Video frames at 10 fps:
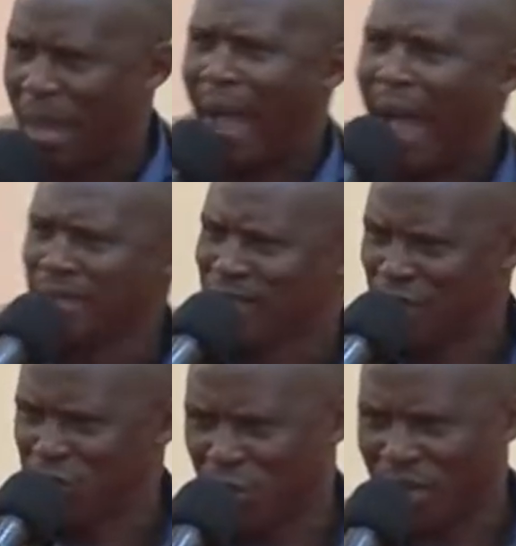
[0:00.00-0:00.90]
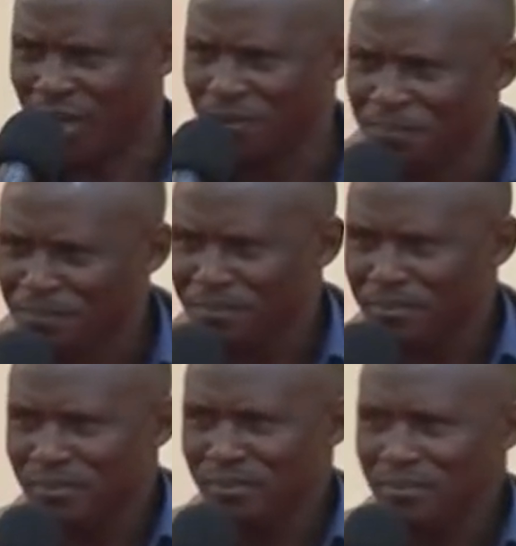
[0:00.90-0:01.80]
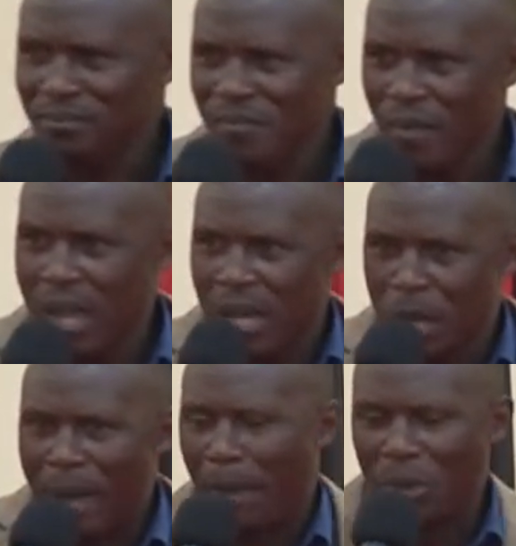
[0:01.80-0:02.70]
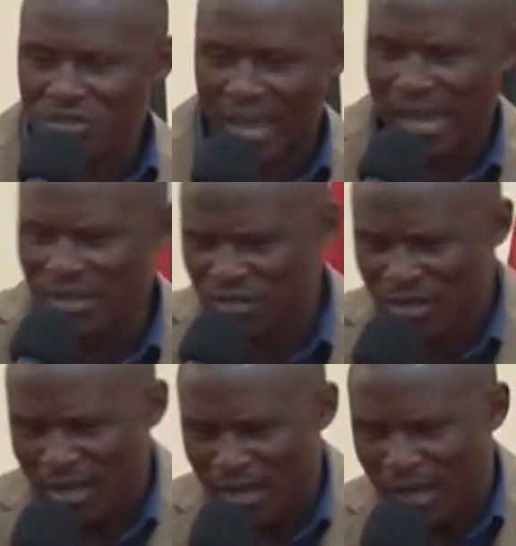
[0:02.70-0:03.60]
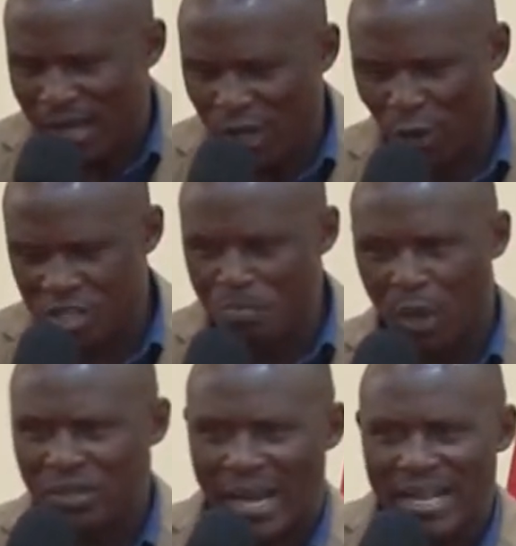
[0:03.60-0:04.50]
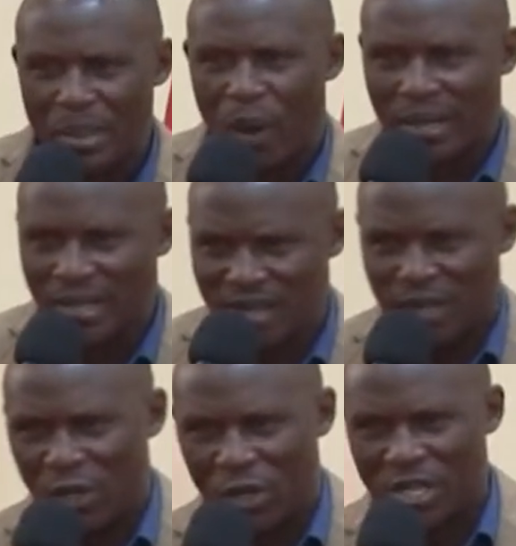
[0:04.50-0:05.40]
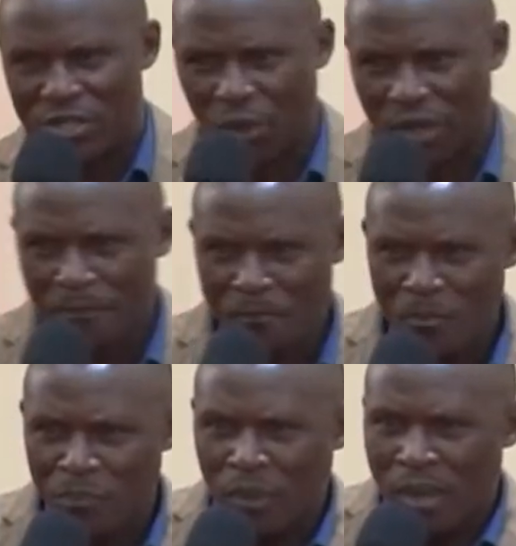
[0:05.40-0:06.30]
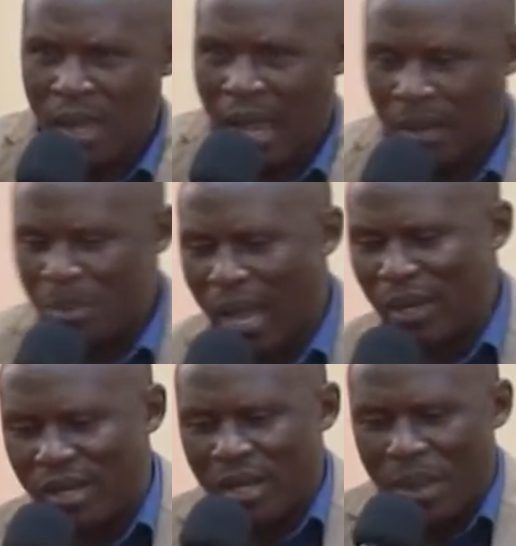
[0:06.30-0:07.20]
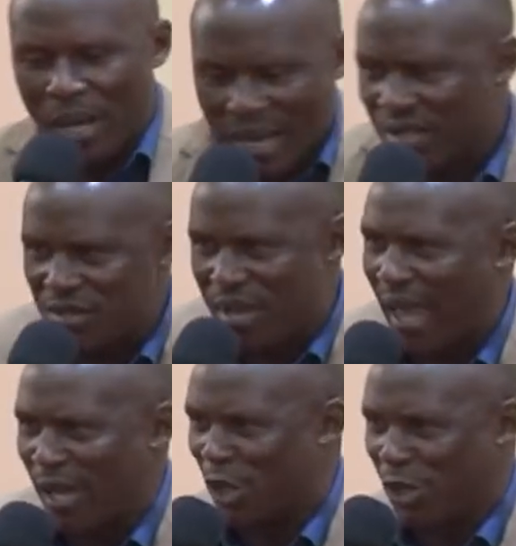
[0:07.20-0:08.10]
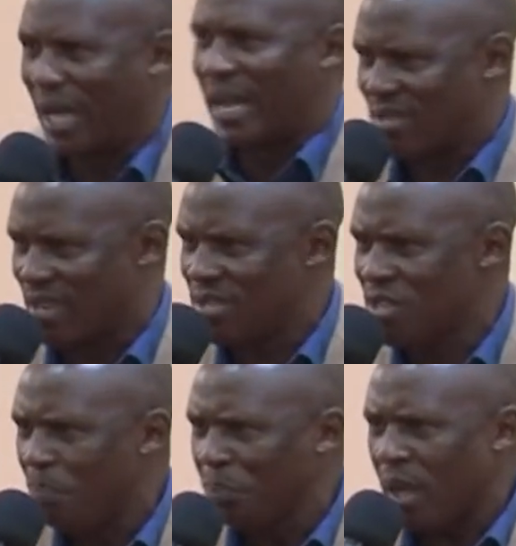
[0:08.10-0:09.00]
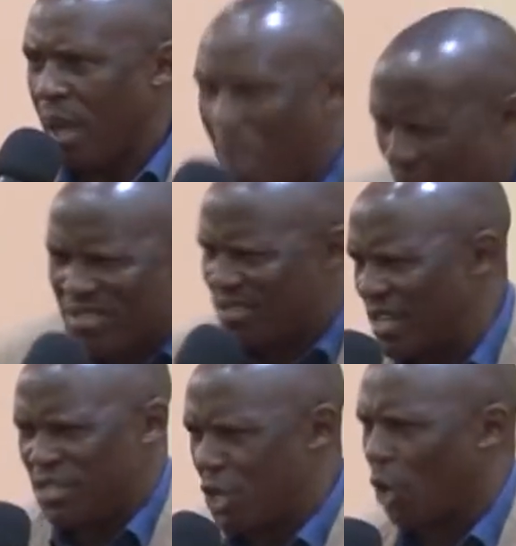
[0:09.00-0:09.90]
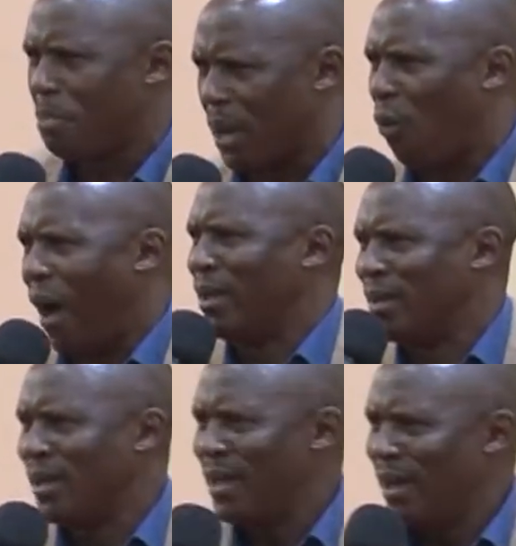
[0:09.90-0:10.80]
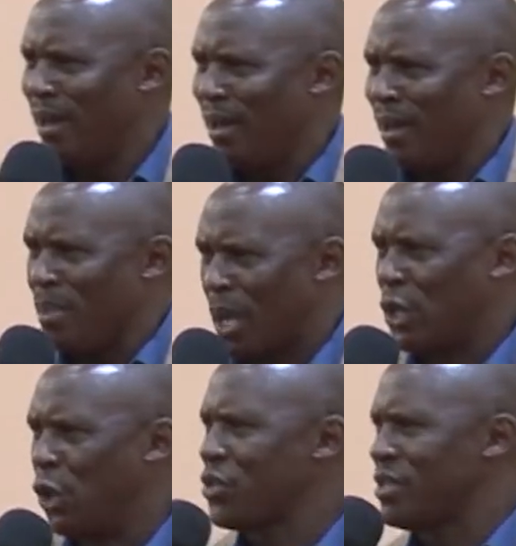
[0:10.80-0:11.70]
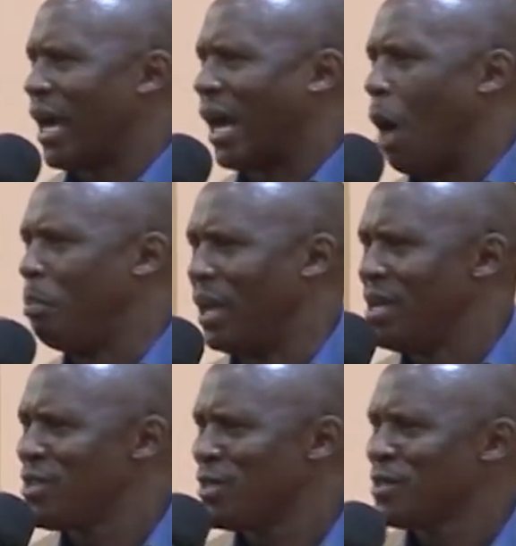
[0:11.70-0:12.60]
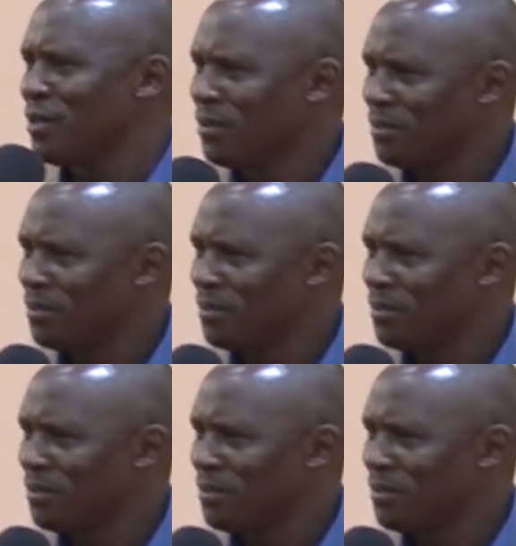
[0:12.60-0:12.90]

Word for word: their ancestry, the Bible says he was brought another one, isn't it? You know the story. And then the next day he realizes this is not the one that looks like our place.